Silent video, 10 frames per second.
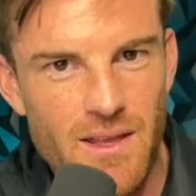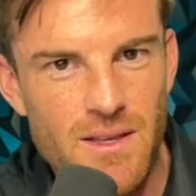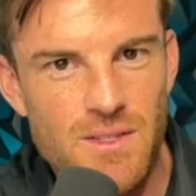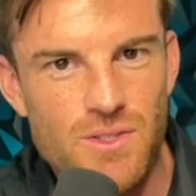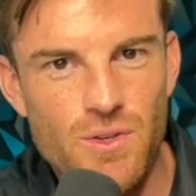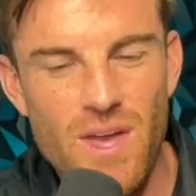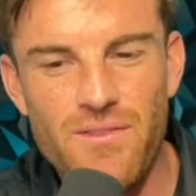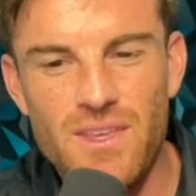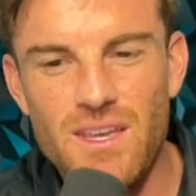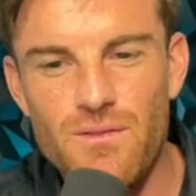so you have to
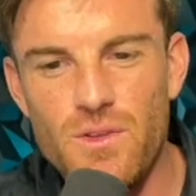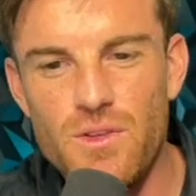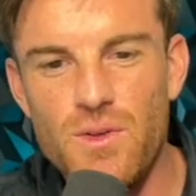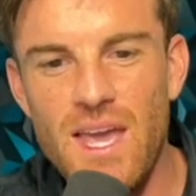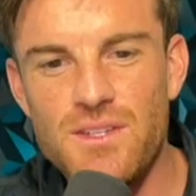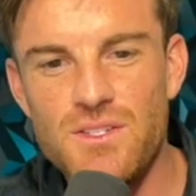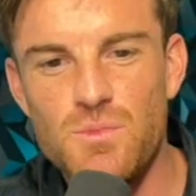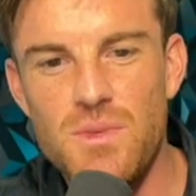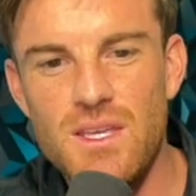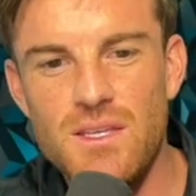give you can't just
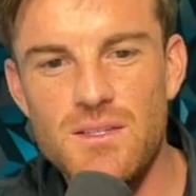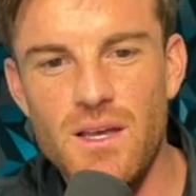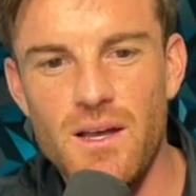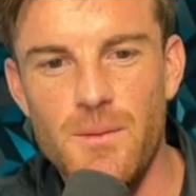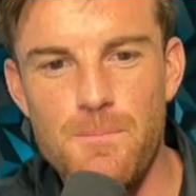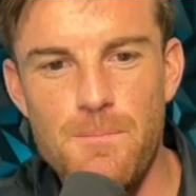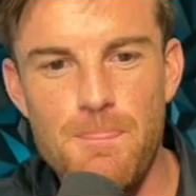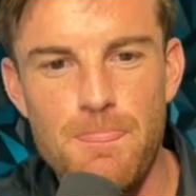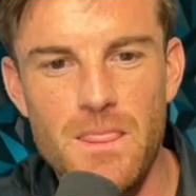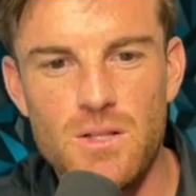be um
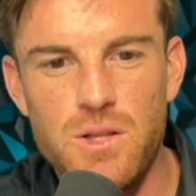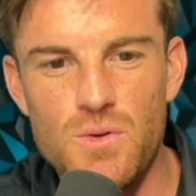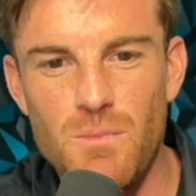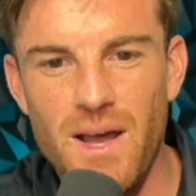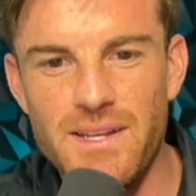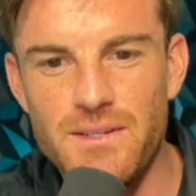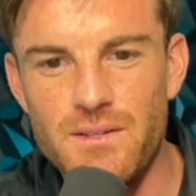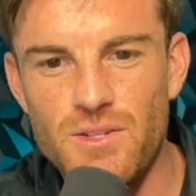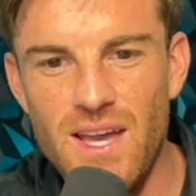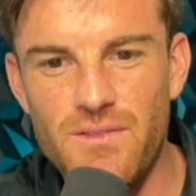closed minded
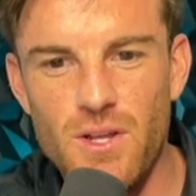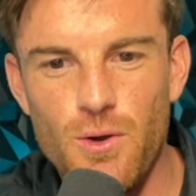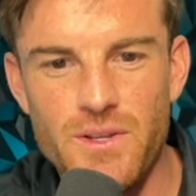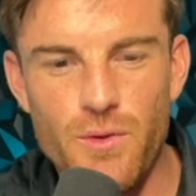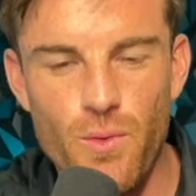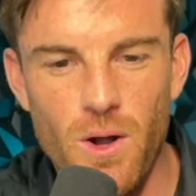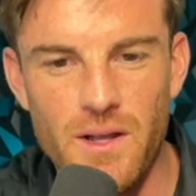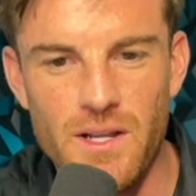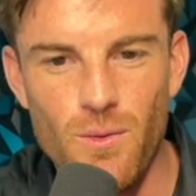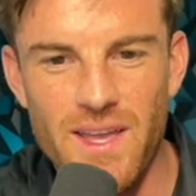you have to know when you're wrong
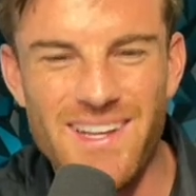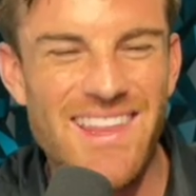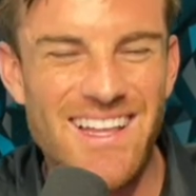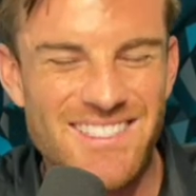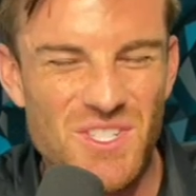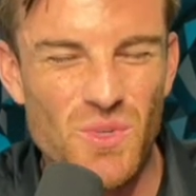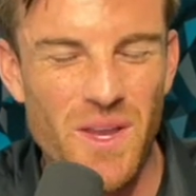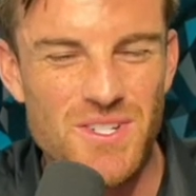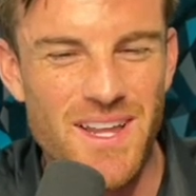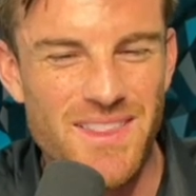in a way and in that
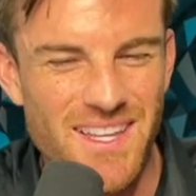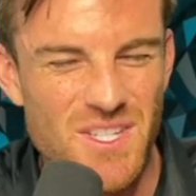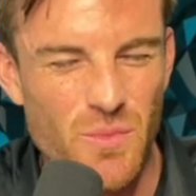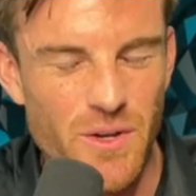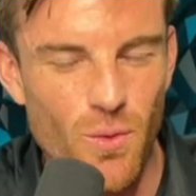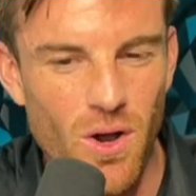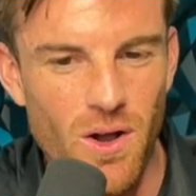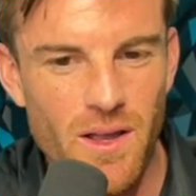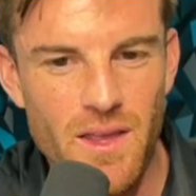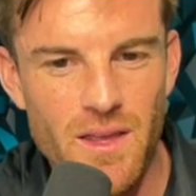situation i think he's pretty wrong
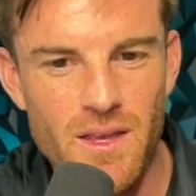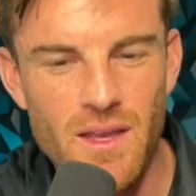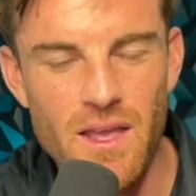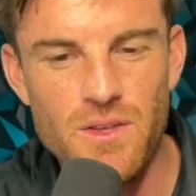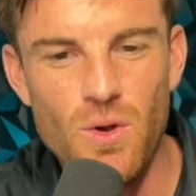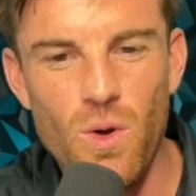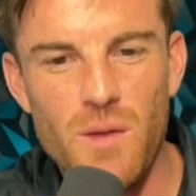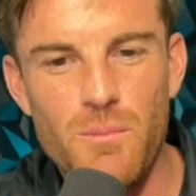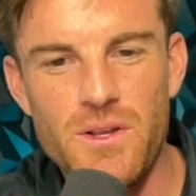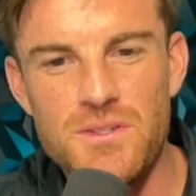you don't want
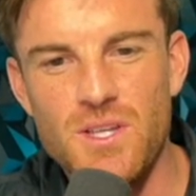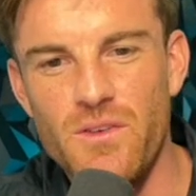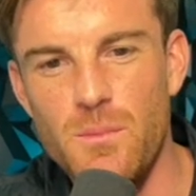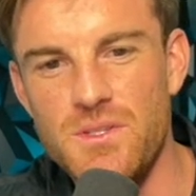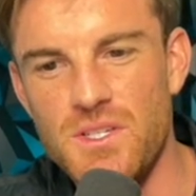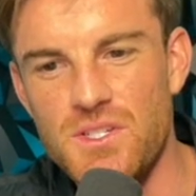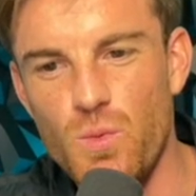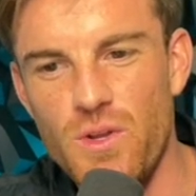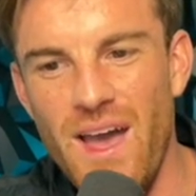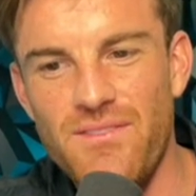to put yourself in a position
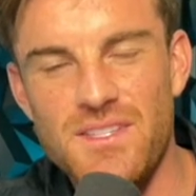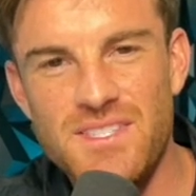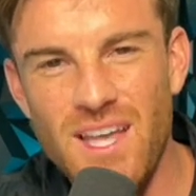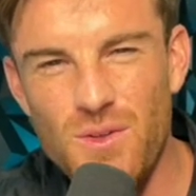where you have to sell